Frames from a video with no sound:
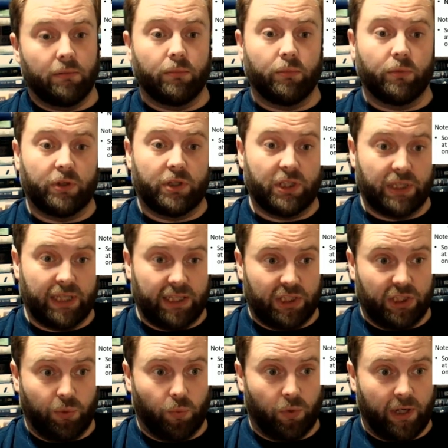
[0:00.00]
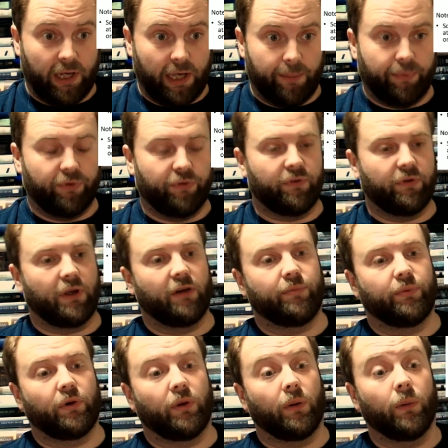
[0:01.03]
which is actually what happens to
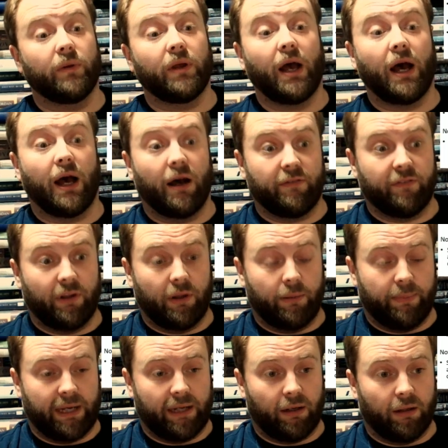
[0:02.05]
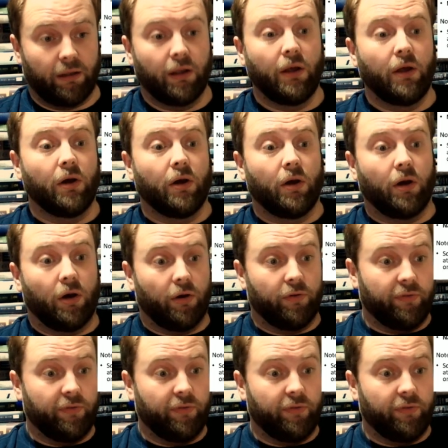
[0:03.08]
Cuthbert Collingwood after the Battle of